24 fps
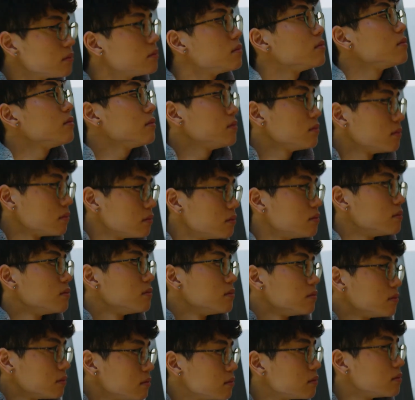of mm-hmm. what I
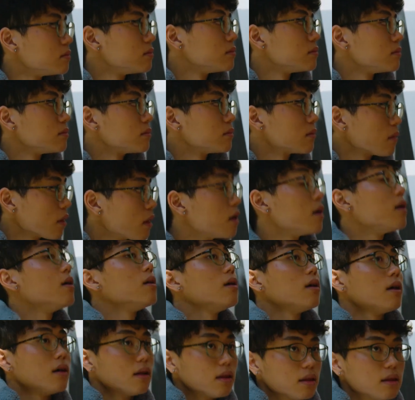stand for and
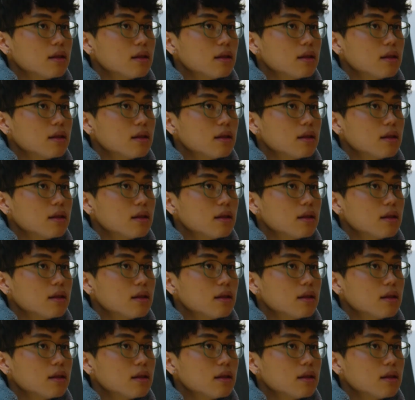believe in.